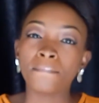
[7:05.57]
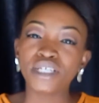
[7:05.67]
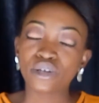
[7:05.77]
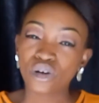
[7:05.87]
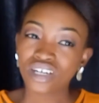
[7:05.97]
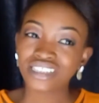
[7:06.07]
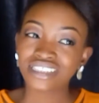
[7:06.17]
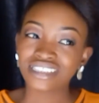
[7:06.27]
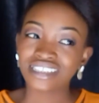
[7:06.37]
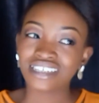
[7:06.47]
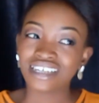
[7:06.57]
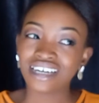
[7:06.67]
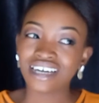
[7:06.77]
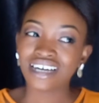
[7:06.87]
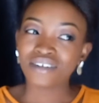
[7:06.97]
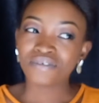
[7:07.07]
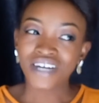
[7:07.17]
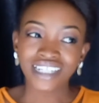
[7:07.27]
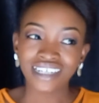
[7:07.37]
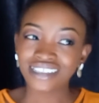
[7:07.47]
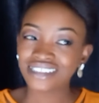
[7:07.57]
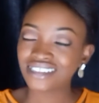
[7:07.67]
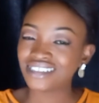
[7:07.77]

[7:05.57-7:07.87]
Because finance